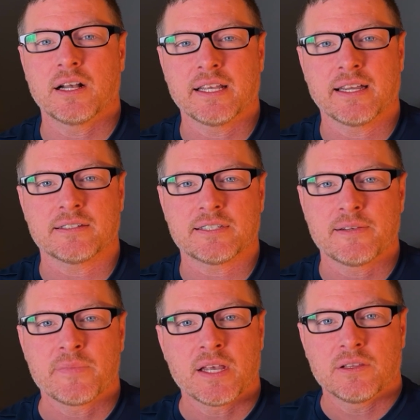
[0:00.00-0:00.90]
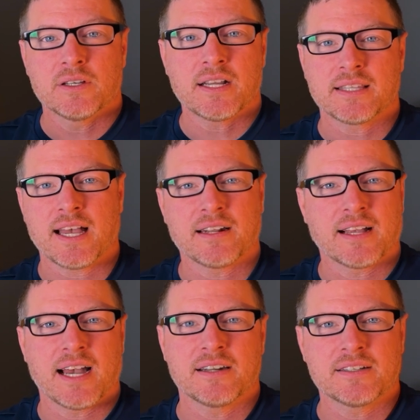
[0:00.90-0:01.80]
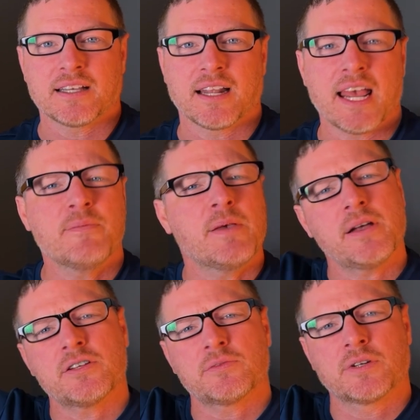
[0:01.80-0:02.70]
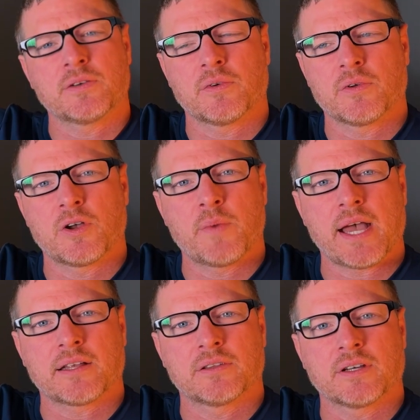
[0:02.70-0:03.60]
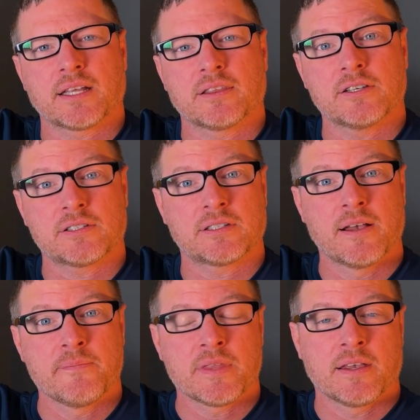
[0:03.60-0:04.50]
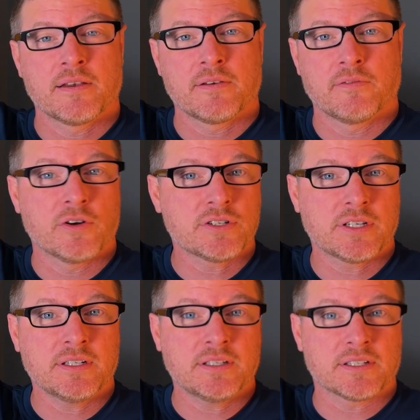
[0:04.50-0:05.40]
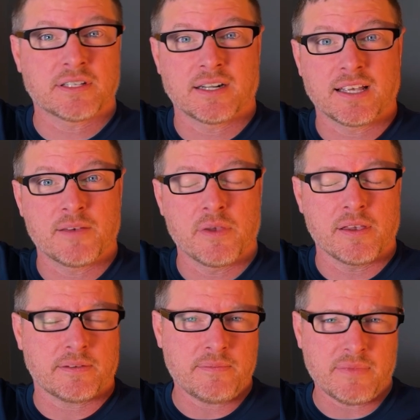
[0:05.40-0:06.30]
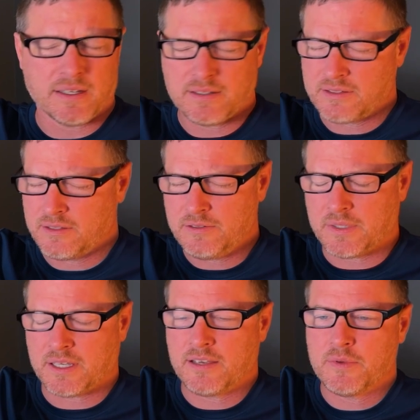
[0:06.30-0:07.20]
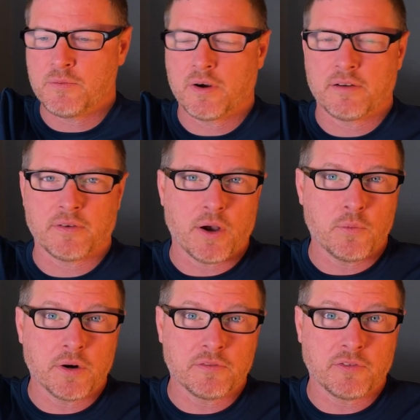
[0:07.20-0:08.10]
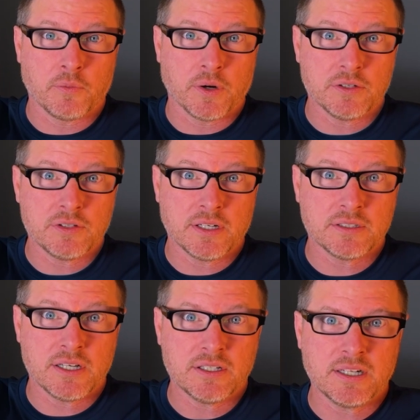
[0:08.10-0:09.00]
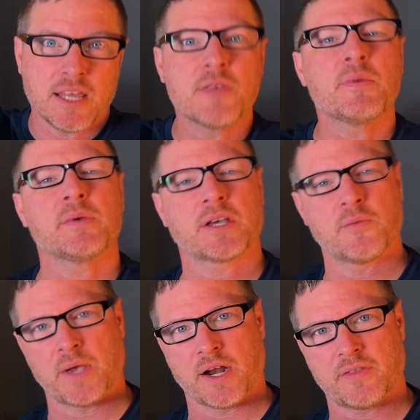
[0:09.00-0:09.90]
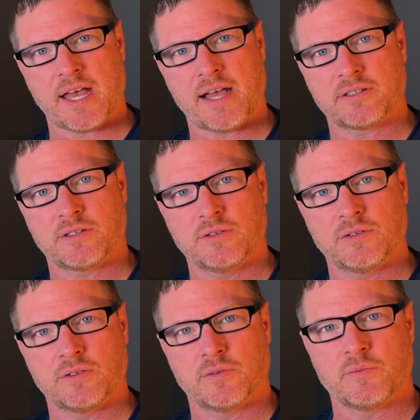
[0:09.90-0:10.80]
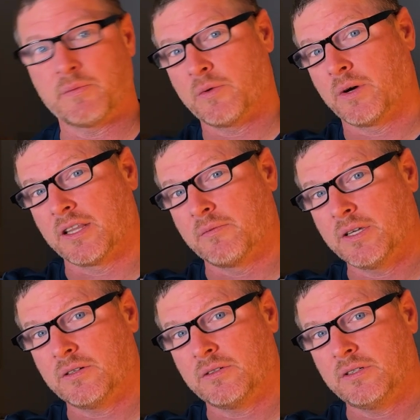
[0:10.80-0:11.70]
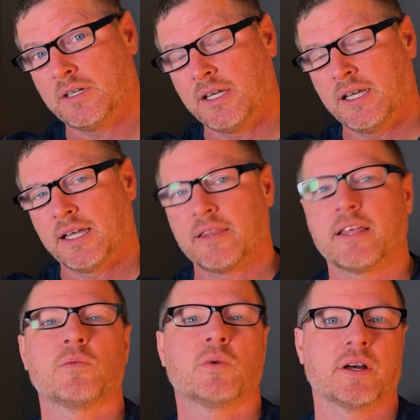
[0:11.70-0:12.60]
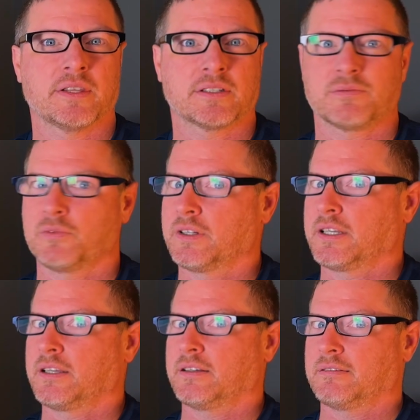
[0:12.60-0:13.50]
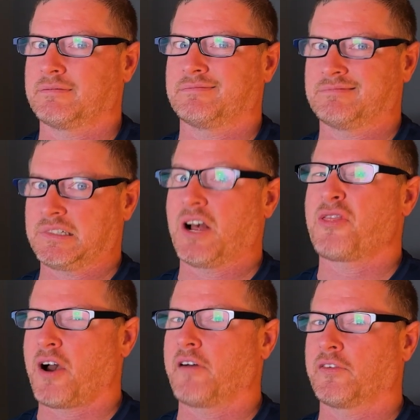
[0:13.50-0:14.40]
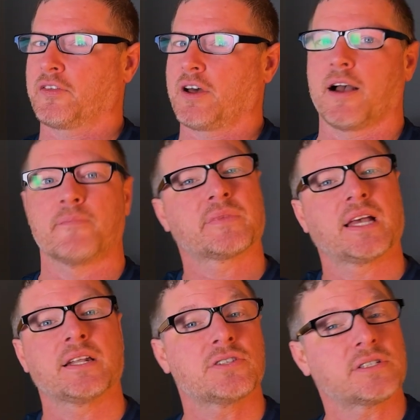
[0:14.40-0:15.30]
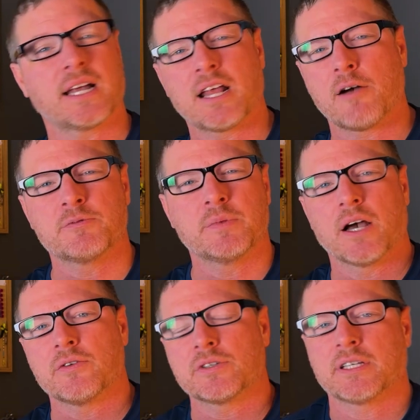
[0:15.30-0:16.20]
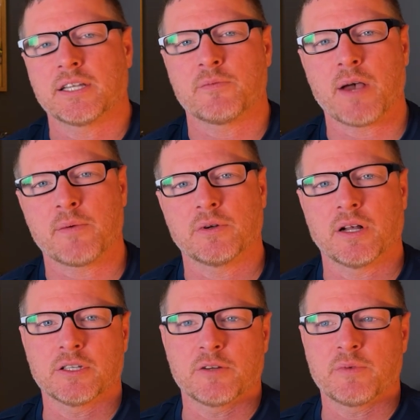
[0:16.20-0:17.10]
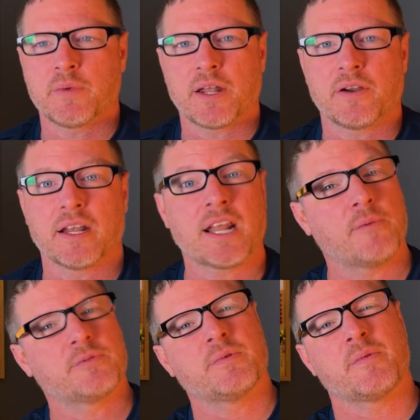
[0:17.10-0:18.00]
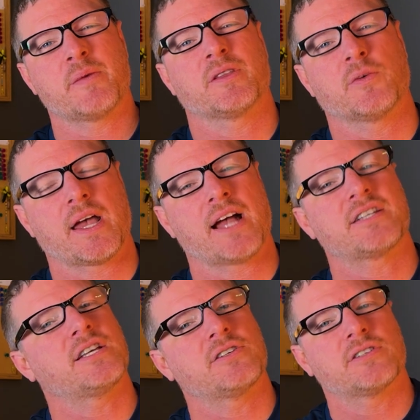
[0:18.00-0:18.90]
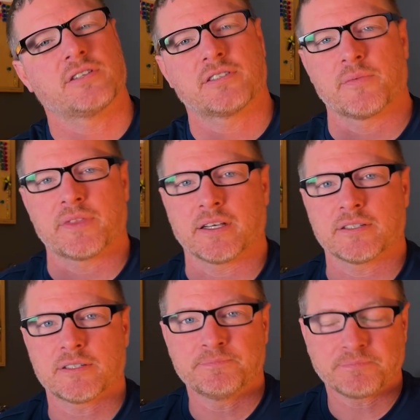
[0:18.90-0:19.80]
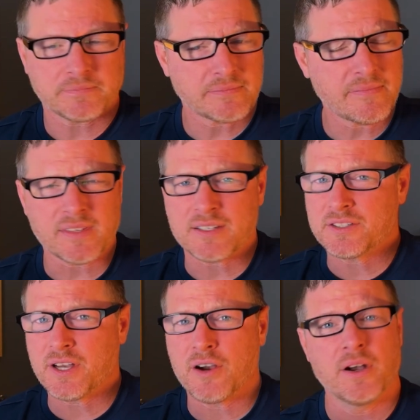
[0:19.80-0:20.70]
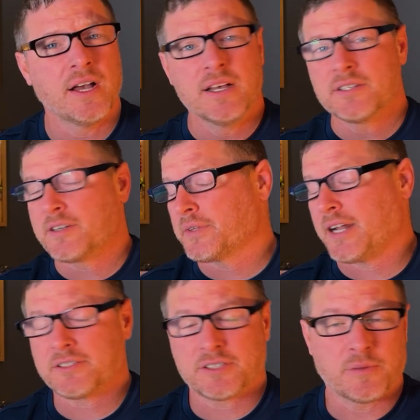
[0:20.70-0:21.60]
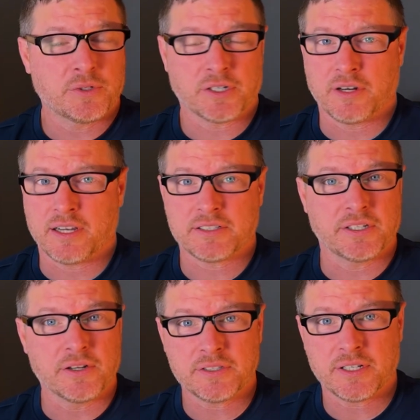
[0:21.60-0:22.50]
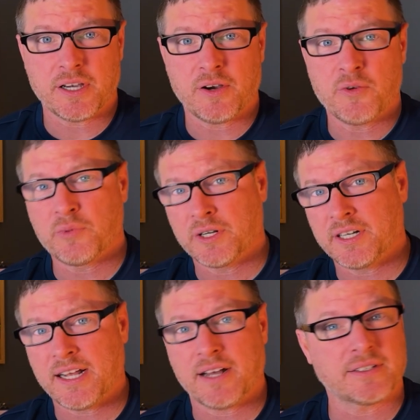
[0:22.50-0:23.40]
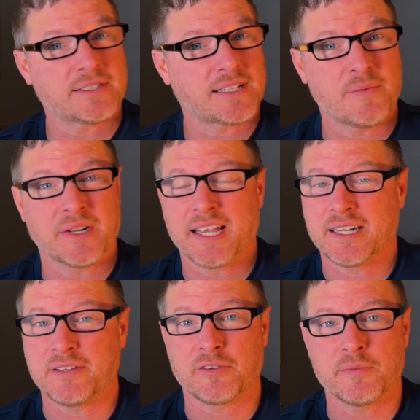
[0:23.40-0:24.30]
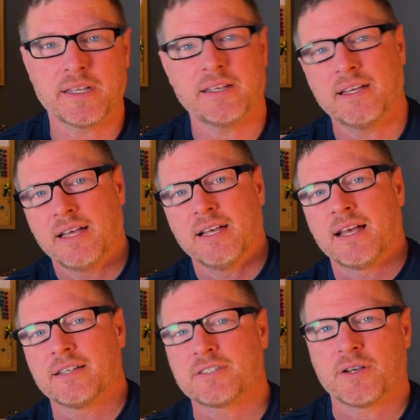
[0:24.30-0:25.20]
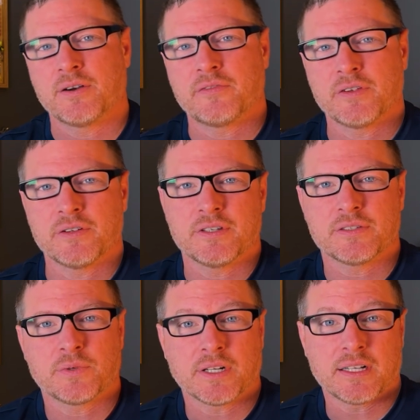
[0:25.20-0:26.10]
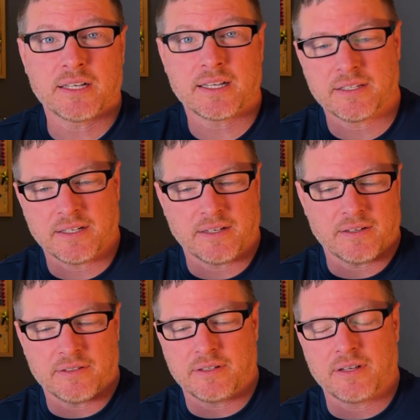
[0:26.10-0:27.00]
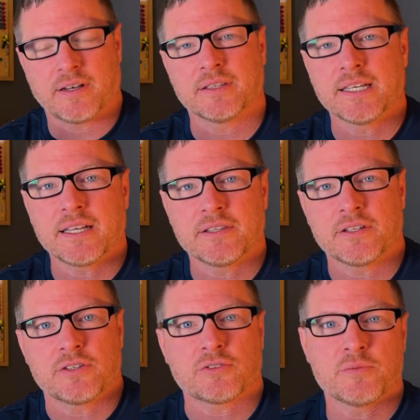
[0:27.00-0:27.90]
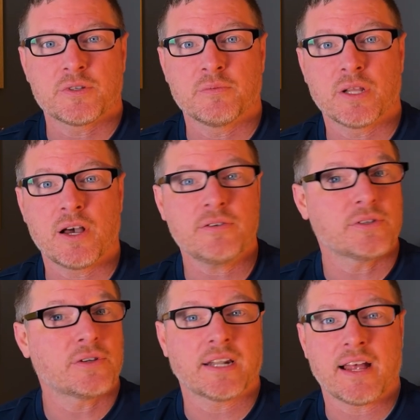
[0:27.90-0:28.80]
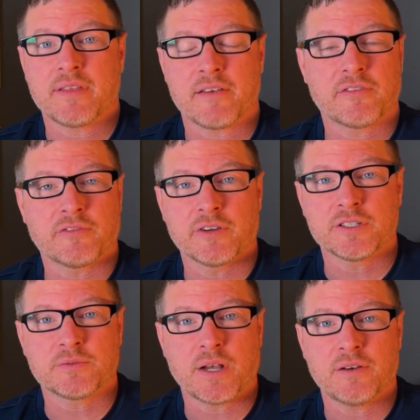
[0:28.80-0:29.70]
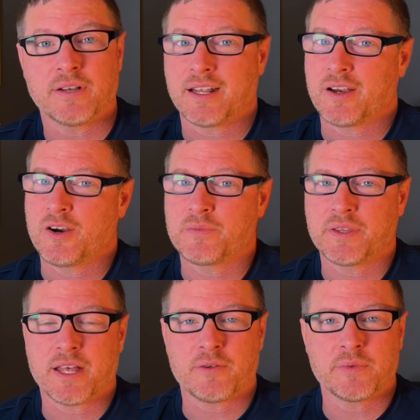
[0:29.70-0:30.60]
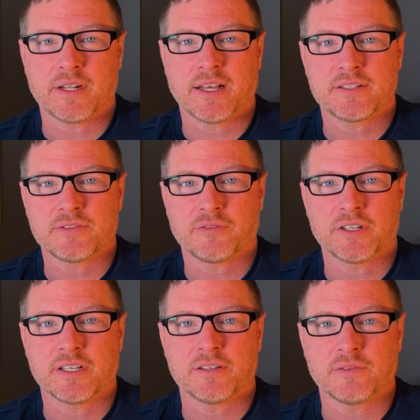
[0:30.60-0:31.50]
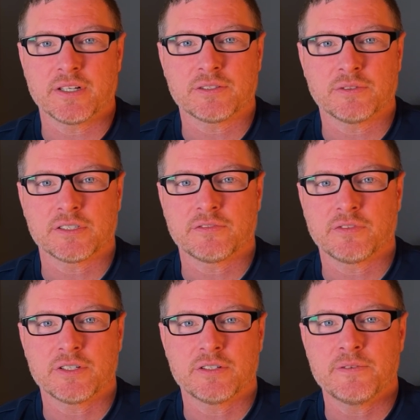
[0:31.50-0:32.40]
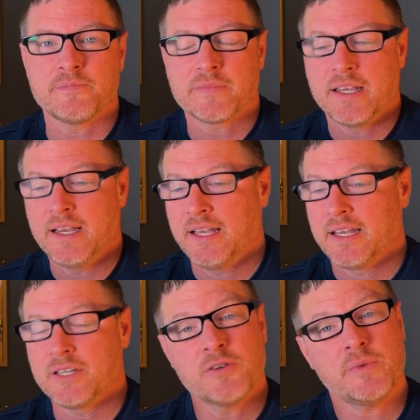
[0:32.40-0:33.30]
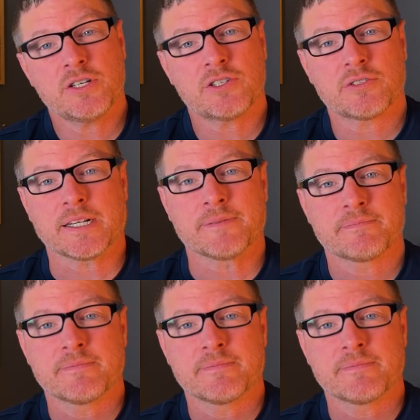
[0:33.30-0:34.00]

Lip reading: glance, look at that and kind of decide, hey, maybe I just want to go back and look at this version that's going to give me more of a word for word translation, and then maybe compare that to maybe one in the middle, and then one that's really a thought for thought. And it just kind of helps me understand the Bible a little bit better and helps me maybe in the way I teach some things. So something I stumbled across years ago, printed out, it's come in handy for me. And so if you just want to click in the link in the description below, you can have that for free as well. And I hope that that'll be a nice free resource for you in your ministry.